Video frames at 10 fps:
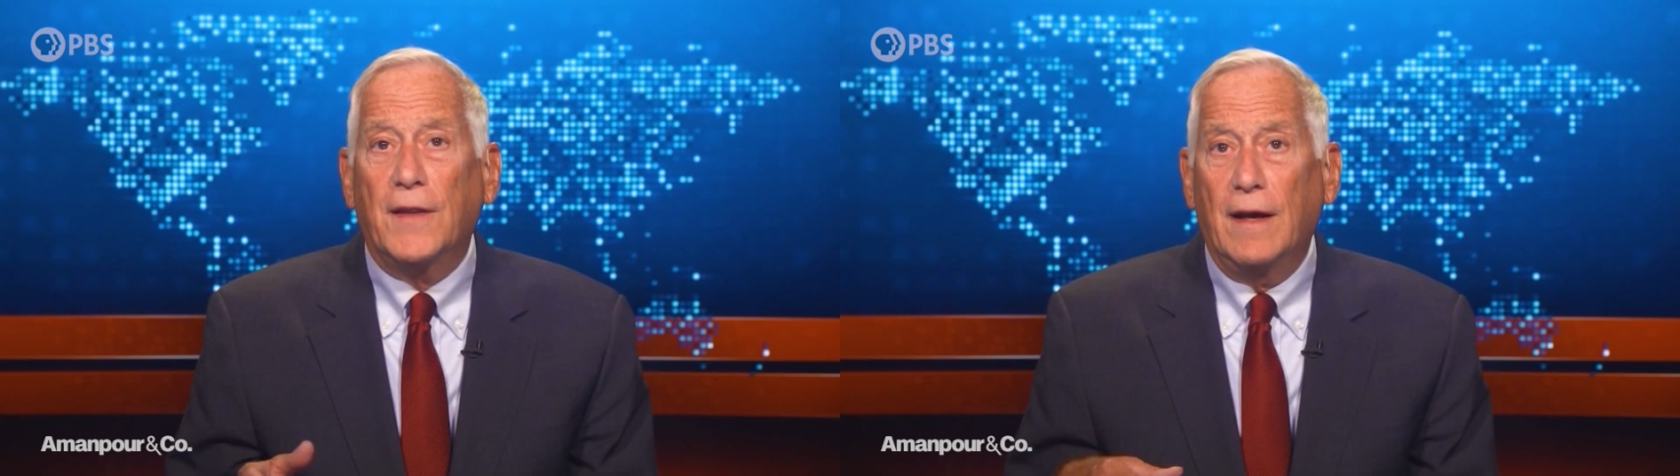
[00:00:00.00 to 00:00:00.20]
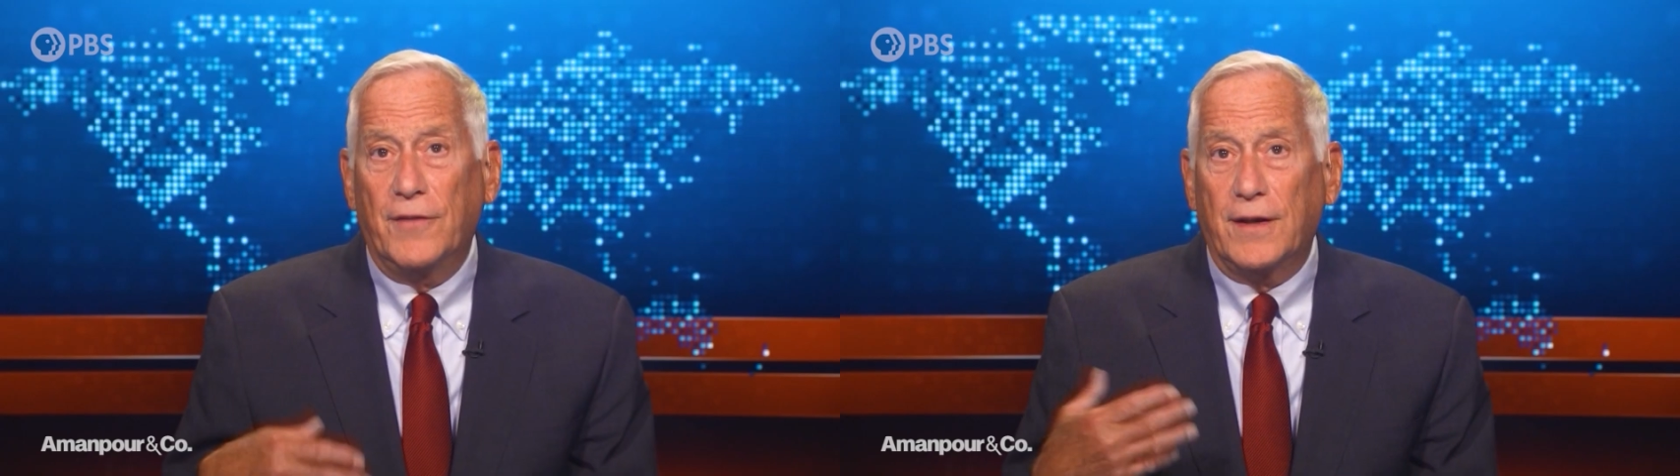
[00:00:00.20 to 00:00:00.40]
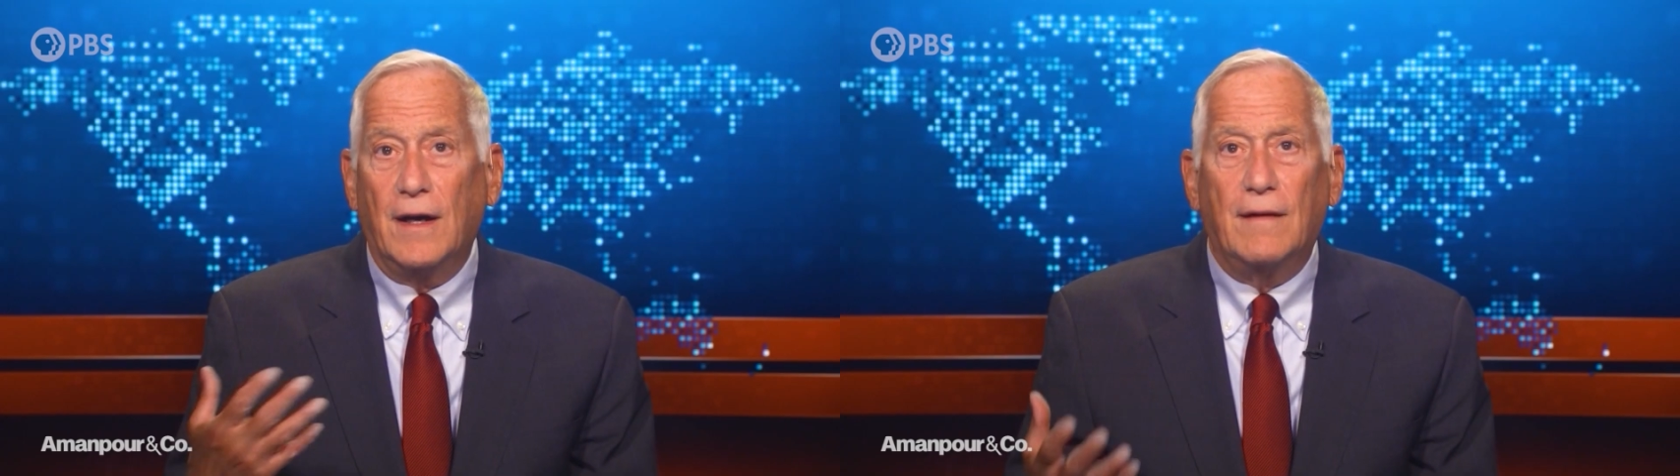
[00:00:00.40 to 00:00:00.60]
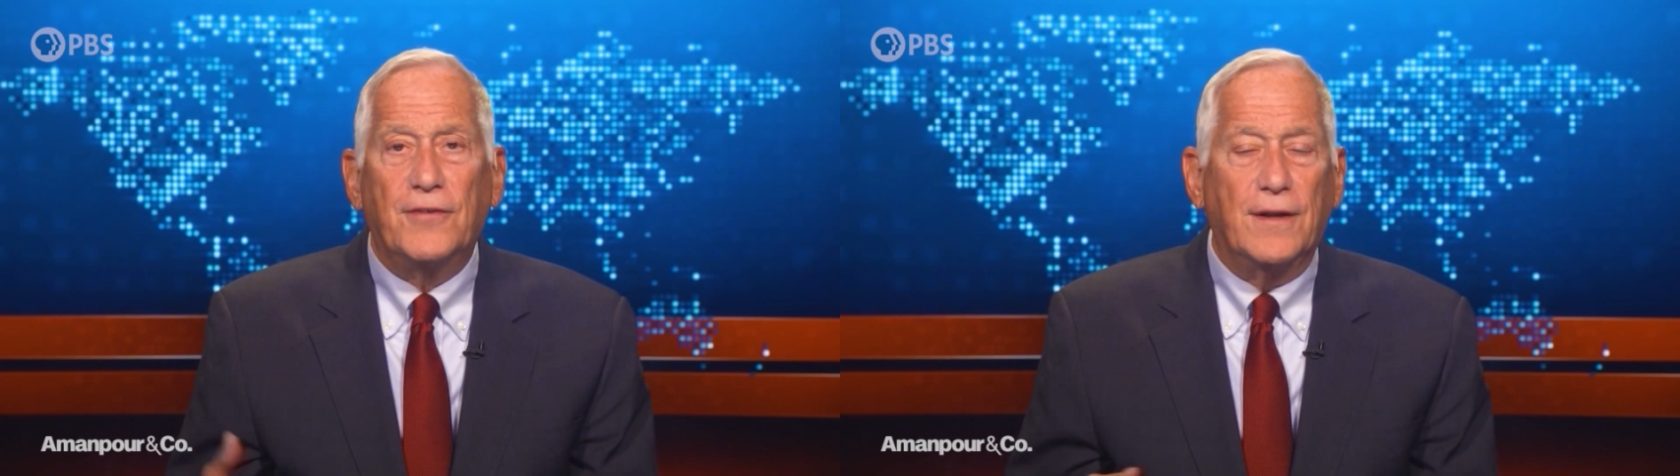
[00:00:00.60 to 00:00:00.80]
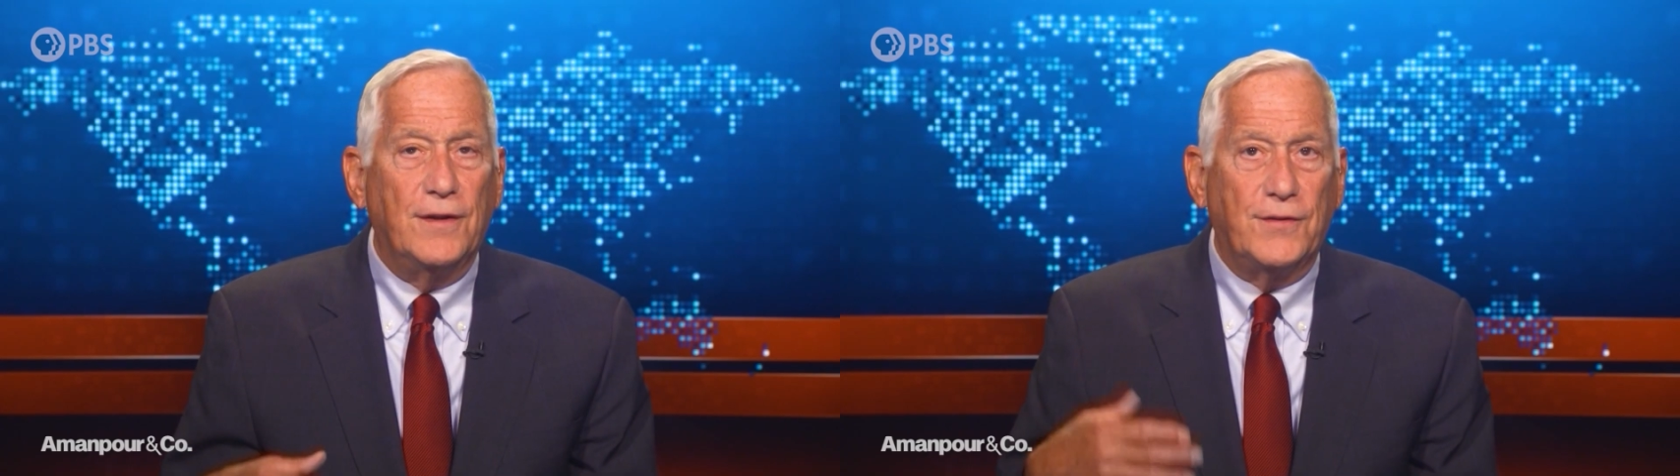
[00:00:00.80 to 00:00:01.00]
they have the
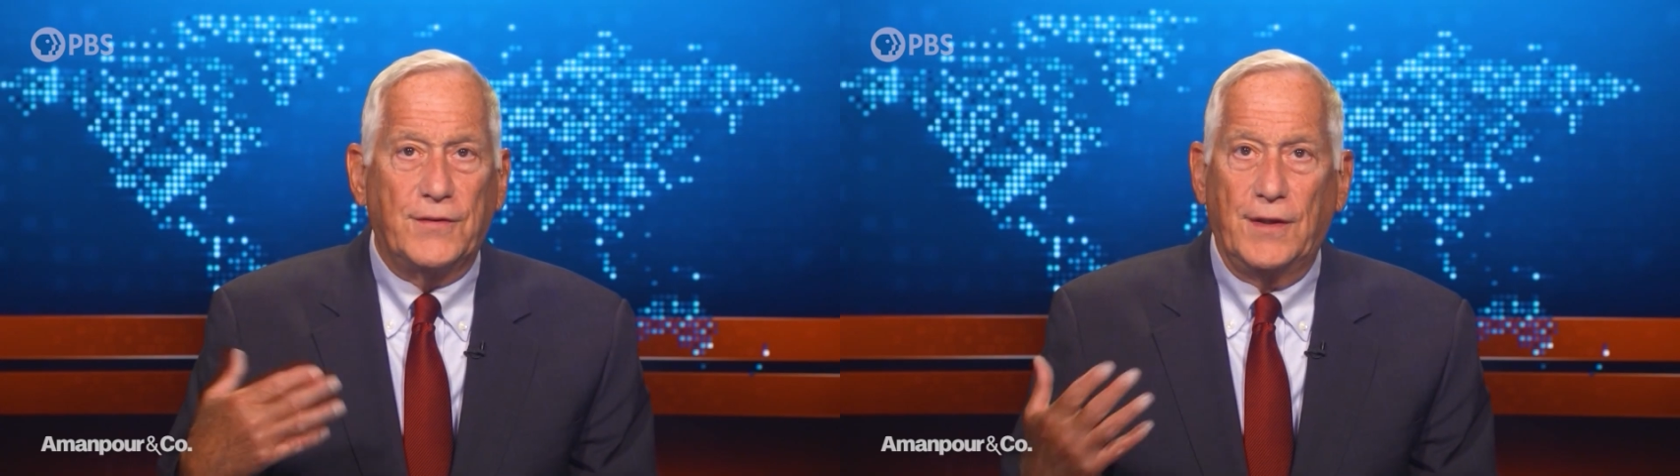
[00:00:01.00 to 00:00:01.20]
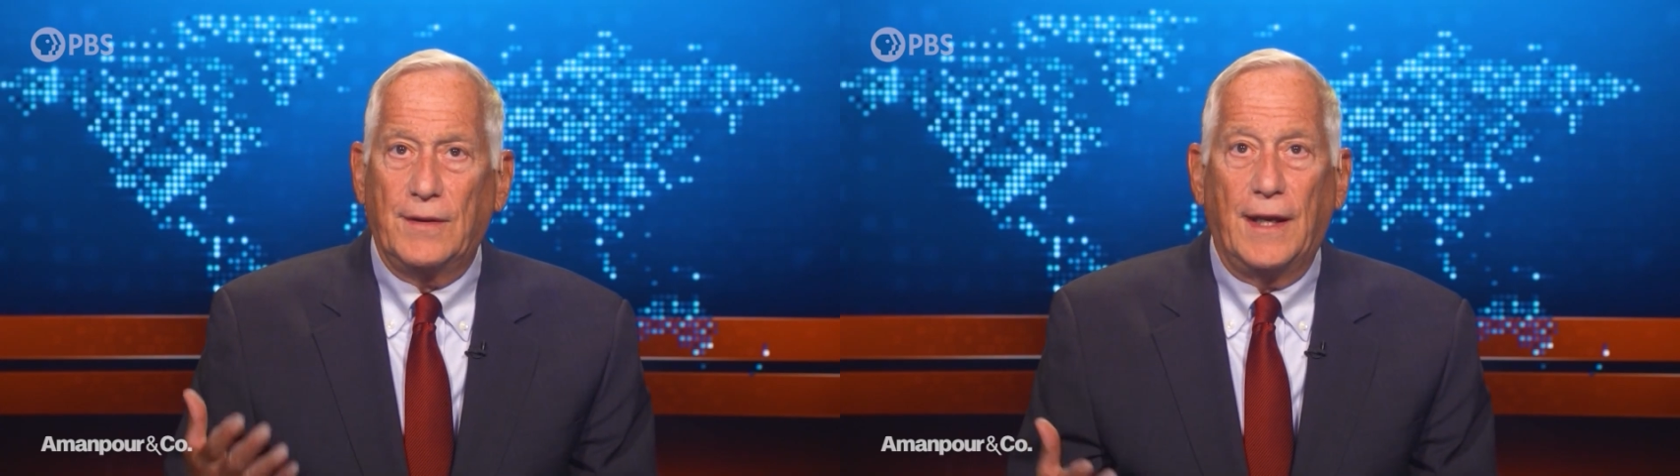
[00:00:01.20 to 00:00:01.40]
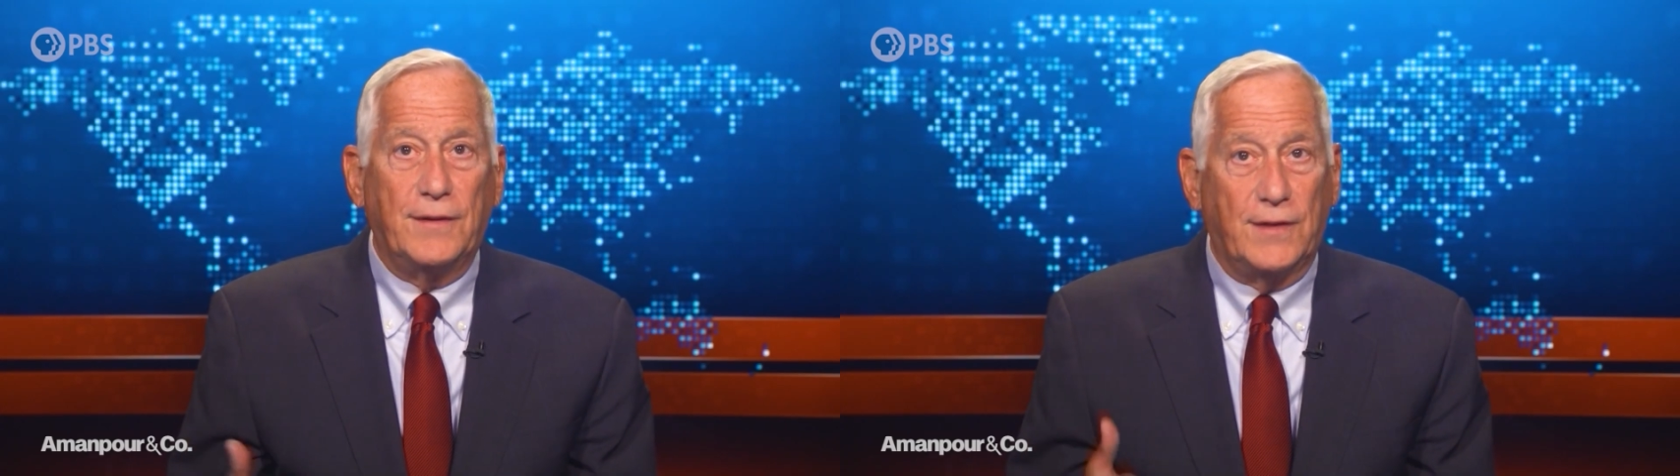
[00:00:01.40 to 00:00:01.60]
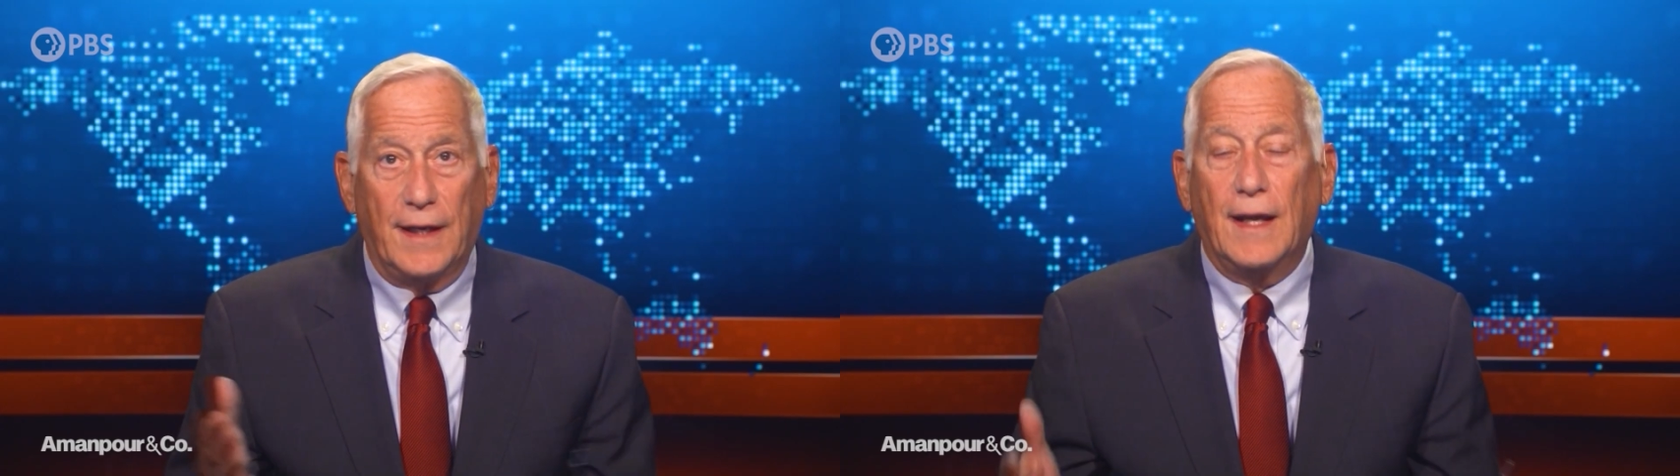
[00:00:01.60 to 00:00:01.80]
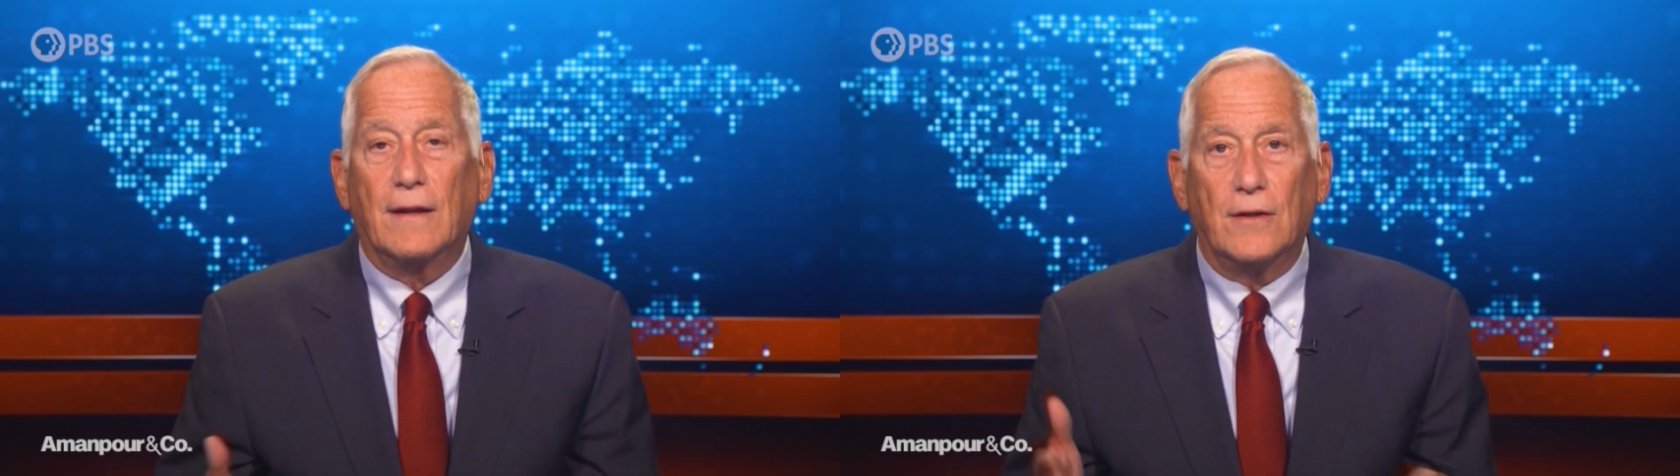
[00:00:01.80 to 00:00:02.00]
confidence to, like,
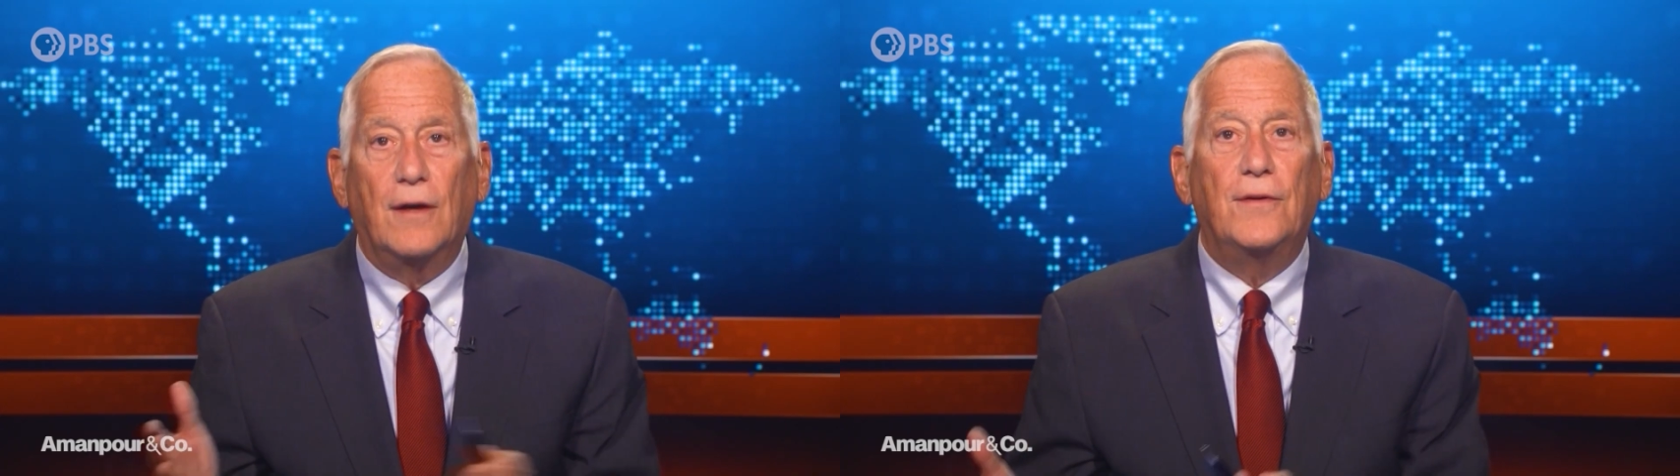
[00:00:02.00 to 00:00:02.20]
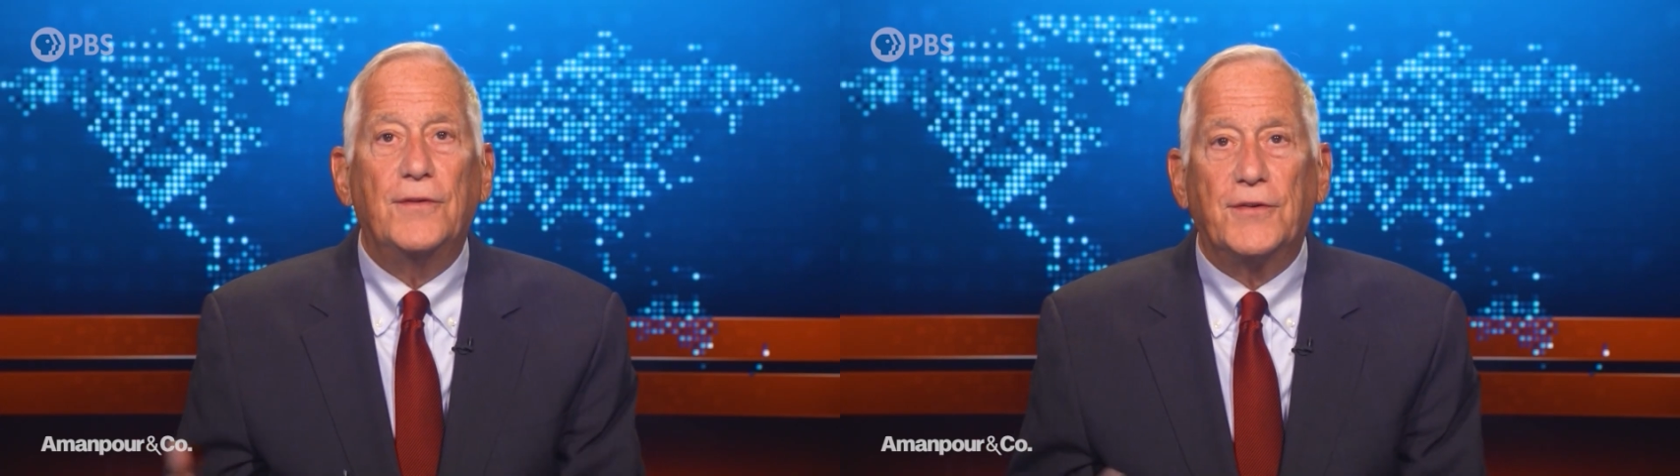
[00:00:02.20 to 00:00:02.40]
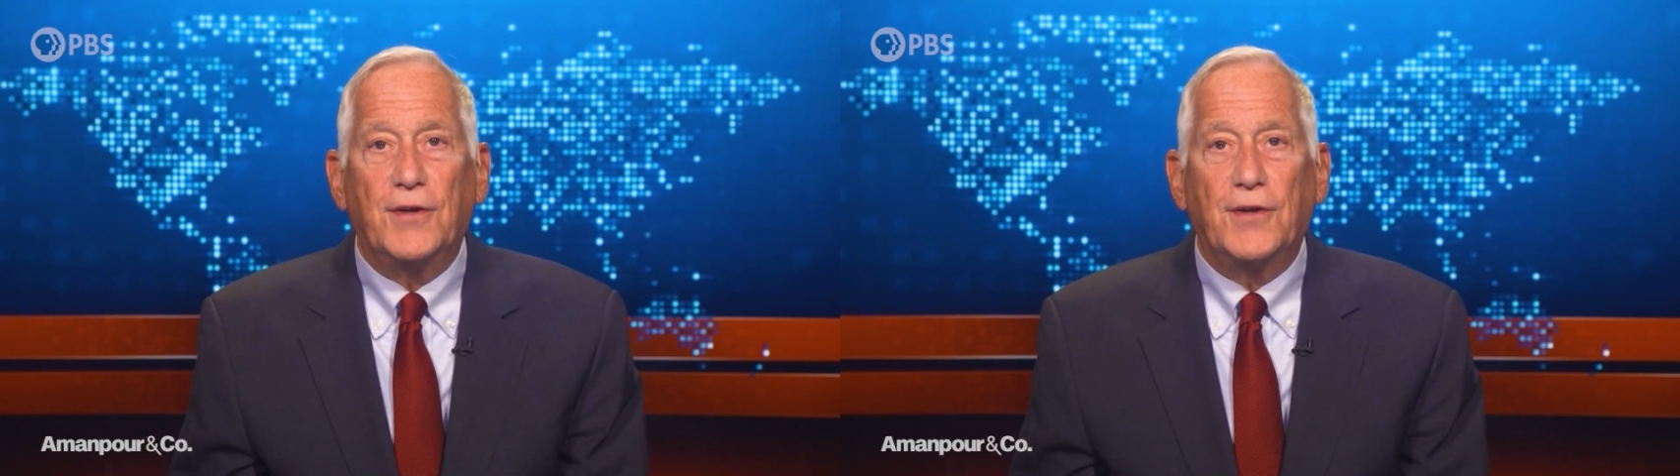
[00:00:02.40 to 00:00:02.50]
take out loans,